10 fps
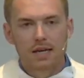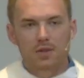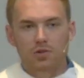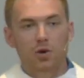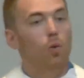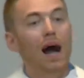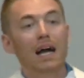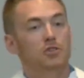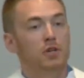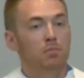to, to
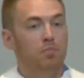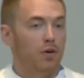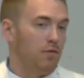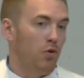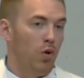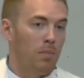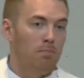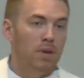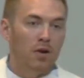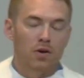watch him
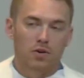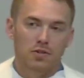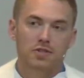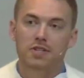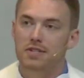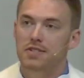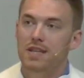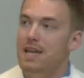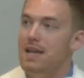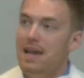perform miracles, to
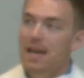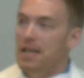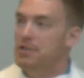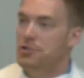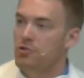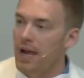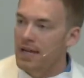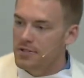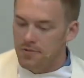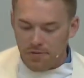see his
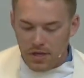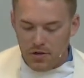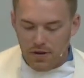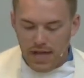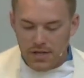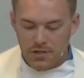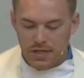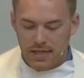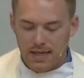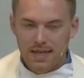
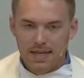transfiguration,